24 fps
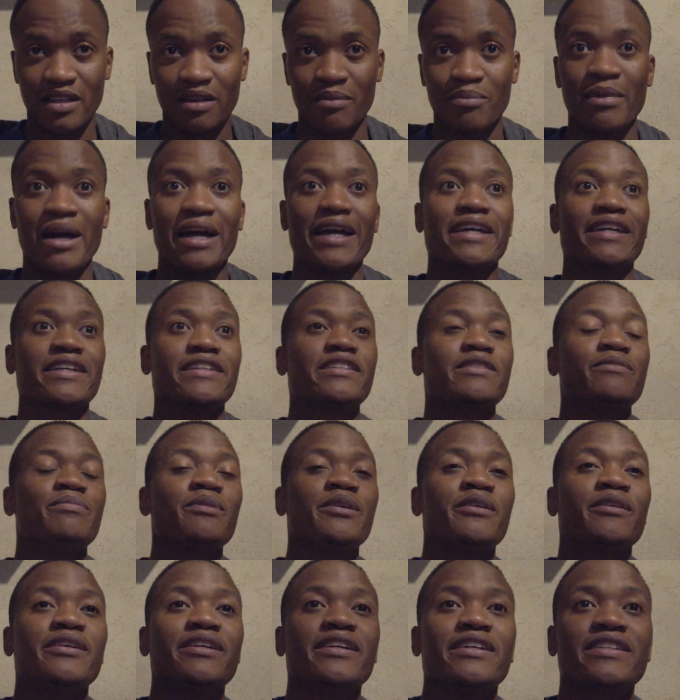My
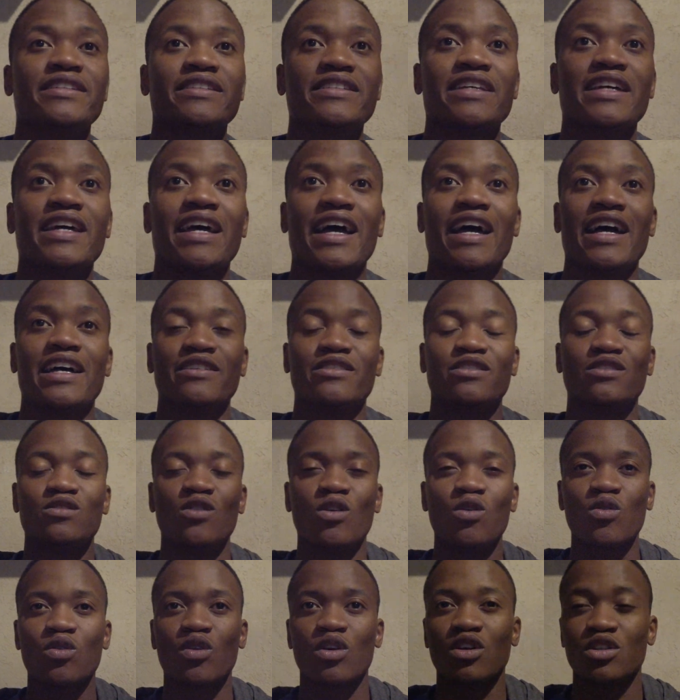experience has
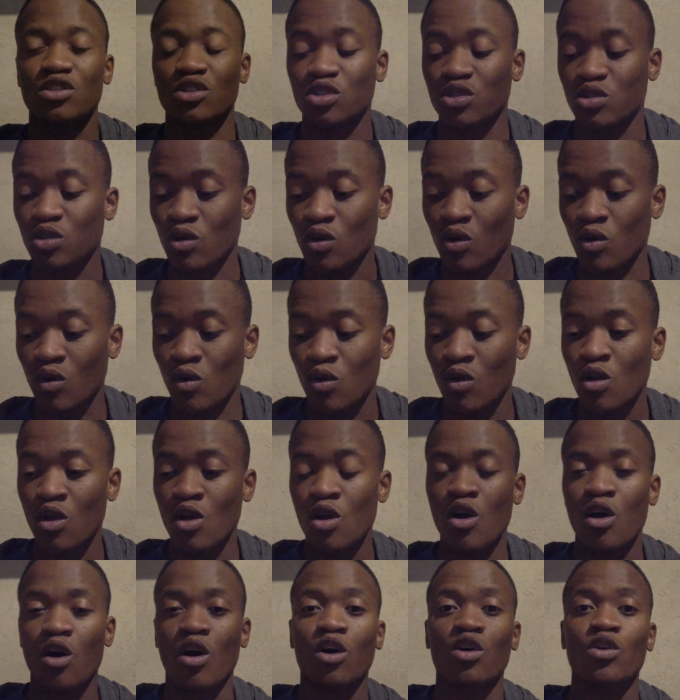no control
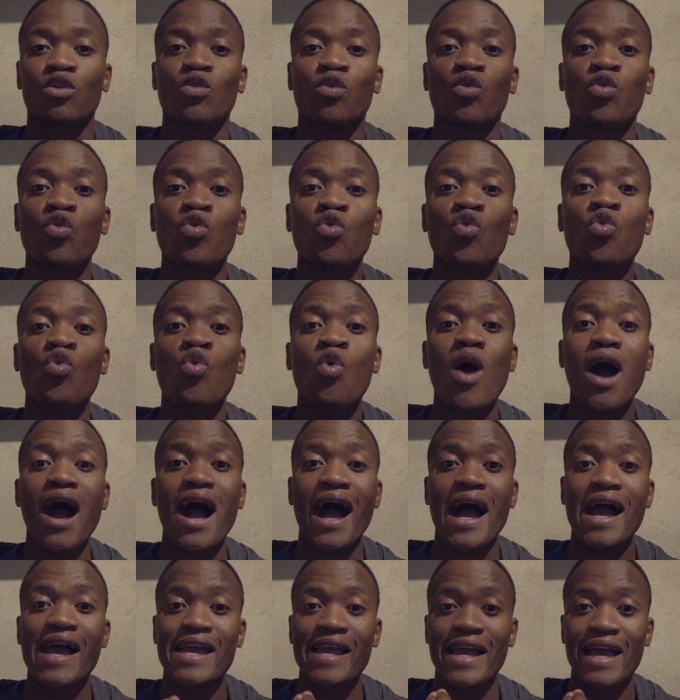on who
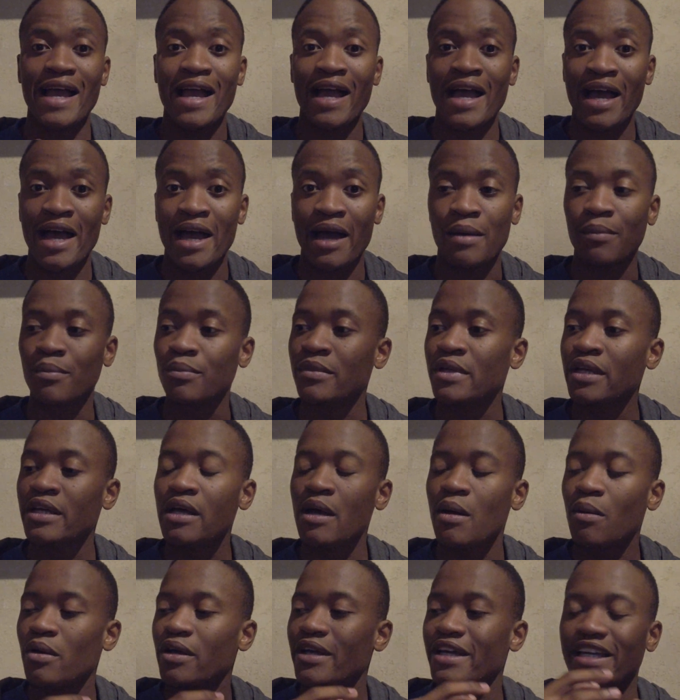I am.
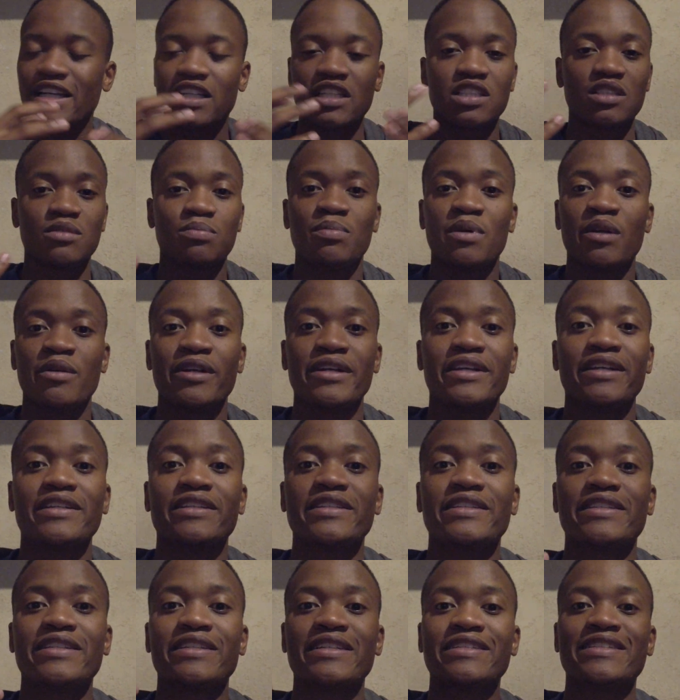
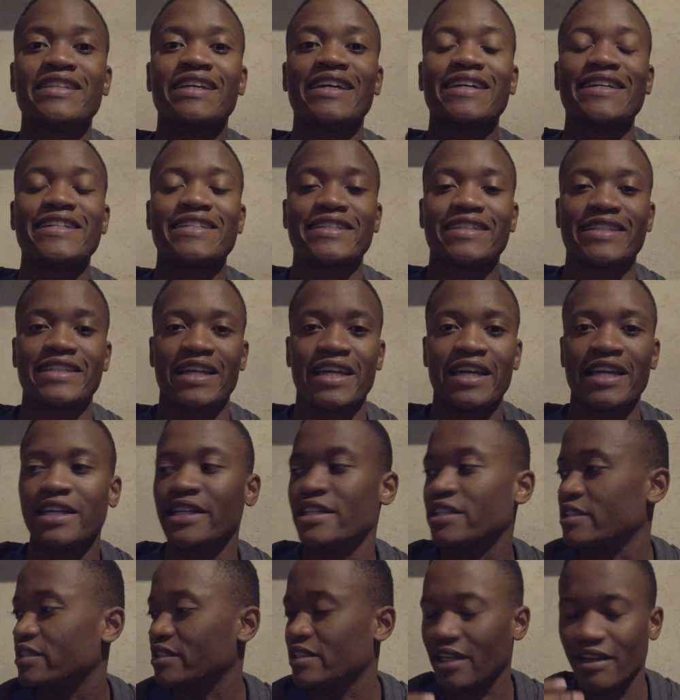Experiences
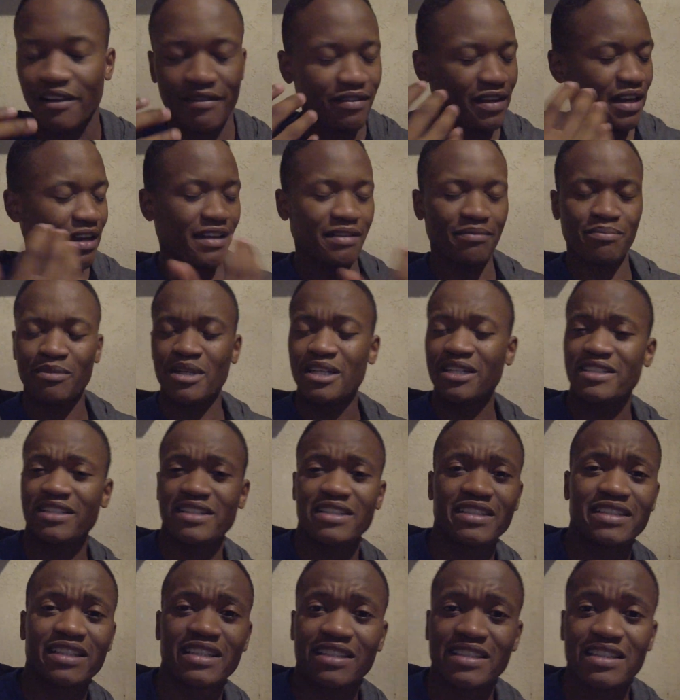change. I
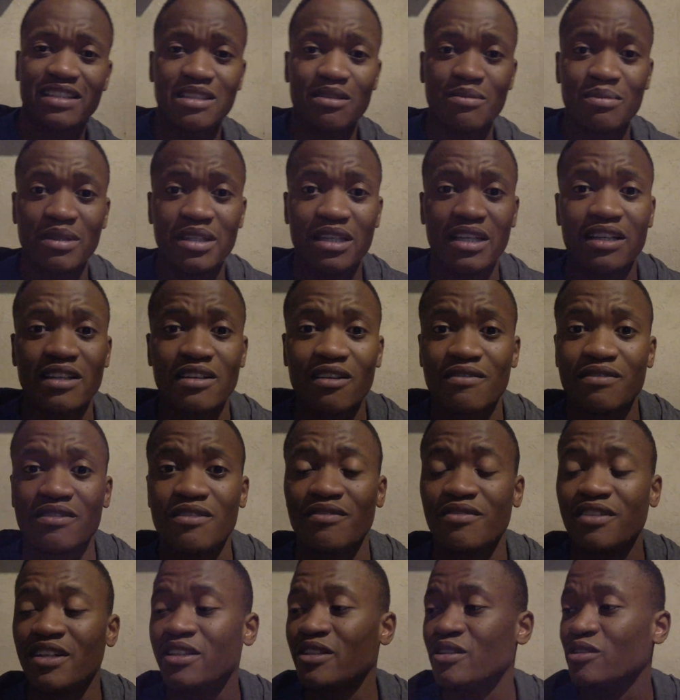mentioned this in the beginning of the
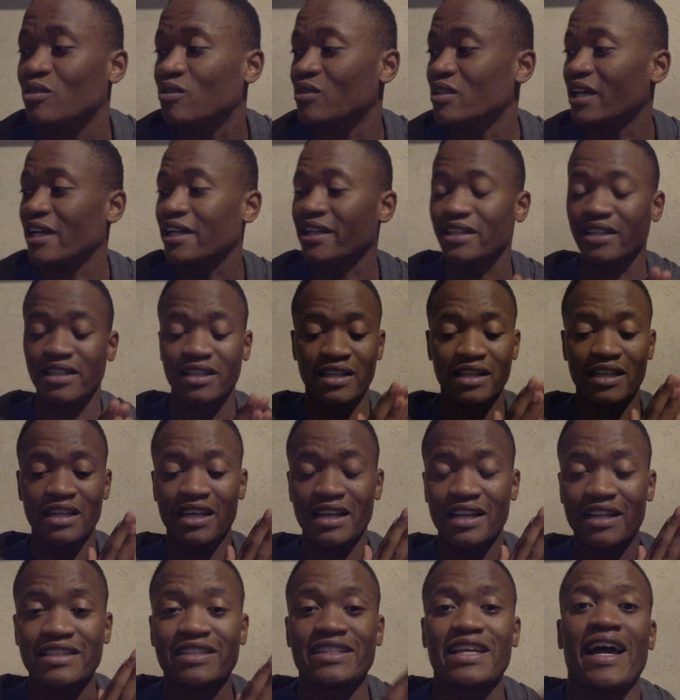video. Like,
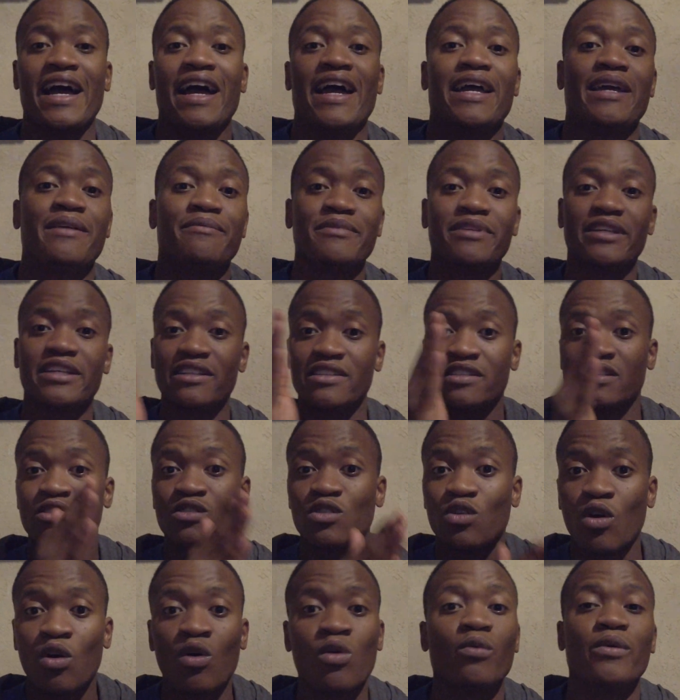time is
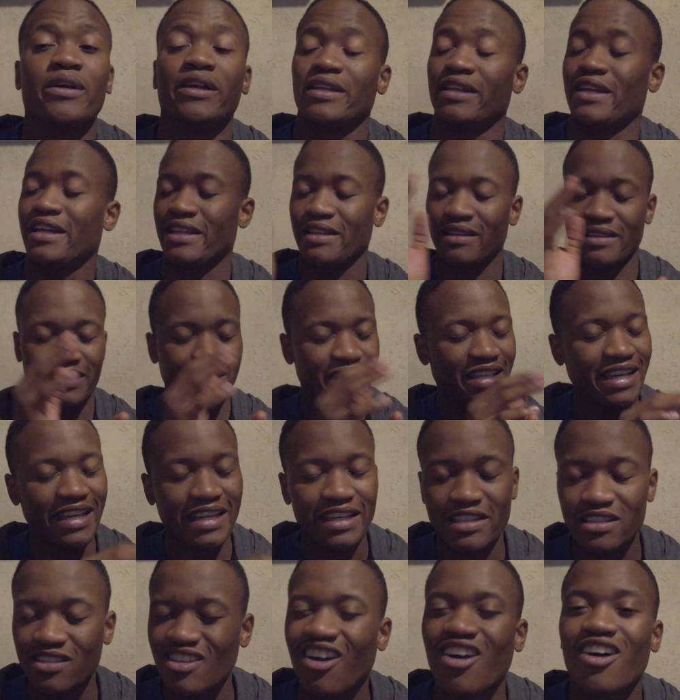going and
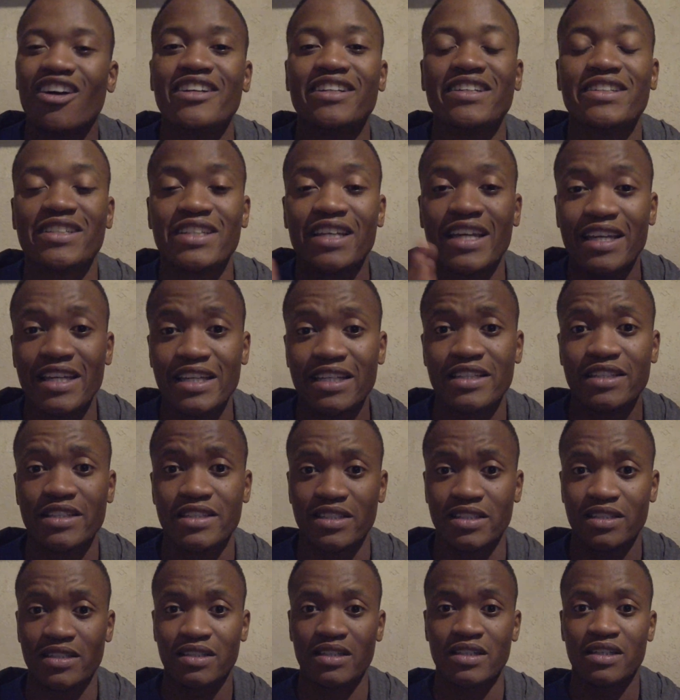things are
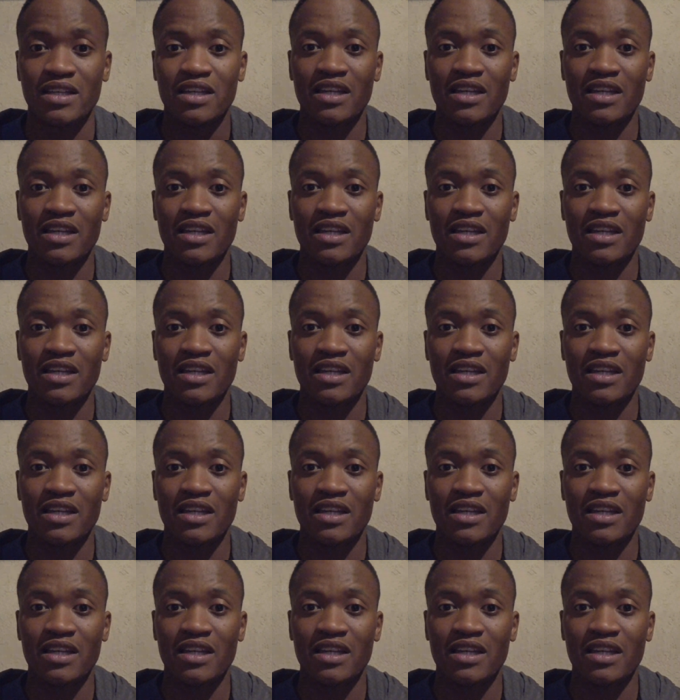changing.